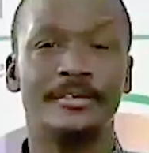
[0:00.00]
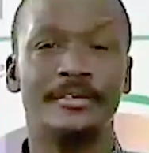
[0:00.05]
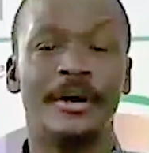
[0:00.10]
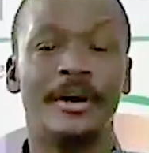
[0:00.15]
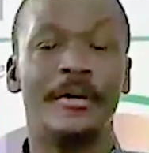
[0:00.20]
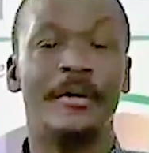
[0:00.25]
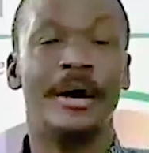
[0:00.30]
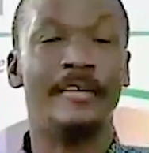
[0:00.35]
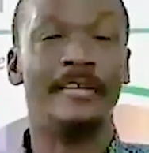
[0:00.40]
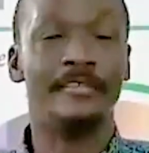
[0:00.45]
for
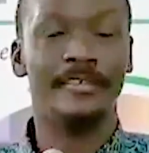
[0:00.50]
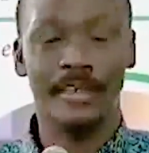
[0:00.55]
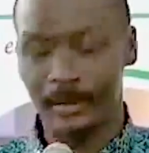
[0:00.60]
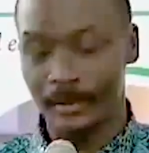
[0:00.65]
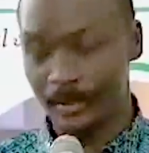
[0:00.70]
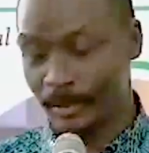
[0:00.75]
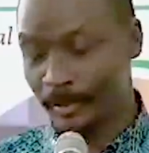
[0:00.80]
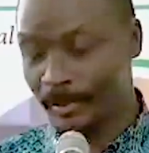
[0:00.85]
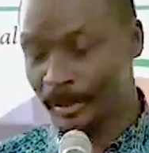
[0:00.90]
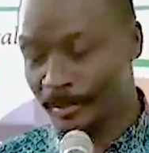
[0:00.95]
our African
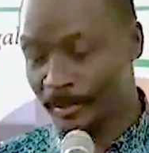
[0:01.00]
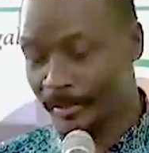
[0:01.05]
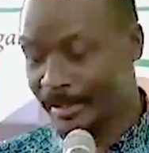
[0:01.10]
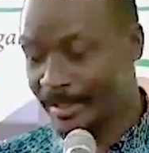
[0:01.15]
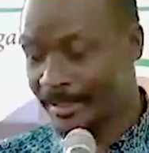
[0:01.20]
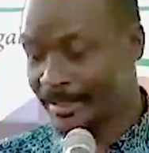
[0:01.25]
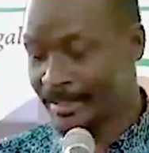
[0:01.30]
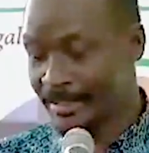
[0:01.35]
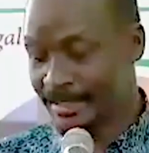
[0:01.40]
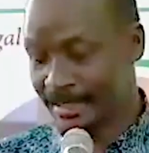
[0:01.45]
problem, but
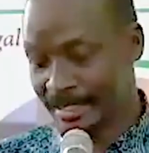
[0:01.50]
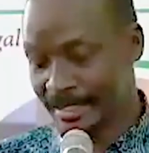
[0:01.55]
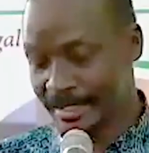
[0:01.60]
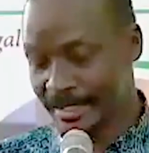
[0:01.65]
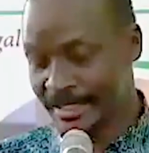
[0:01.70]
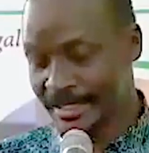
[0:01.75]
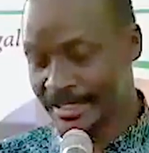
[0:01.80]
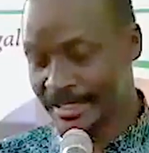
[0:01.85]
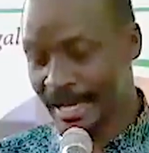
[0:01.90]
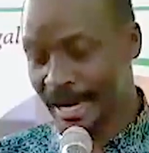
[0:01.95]
in this case,
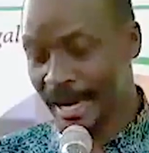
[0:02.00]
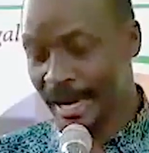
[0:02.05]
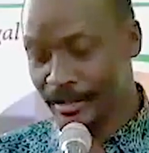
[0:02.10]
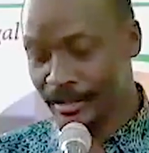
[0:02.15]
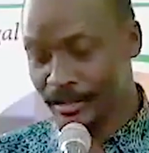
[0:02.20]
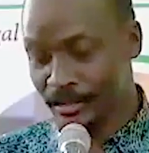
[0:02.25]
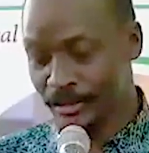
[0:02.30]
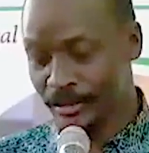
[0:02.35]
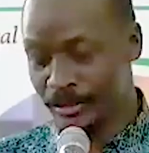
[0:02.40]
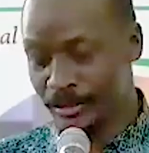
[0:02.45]
I just had
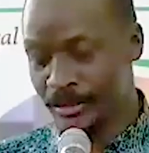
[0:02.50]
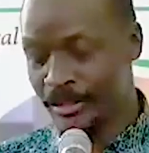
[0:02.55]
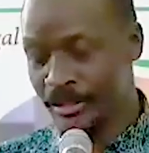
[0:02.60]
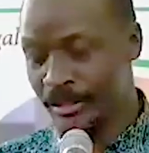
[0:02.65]
to,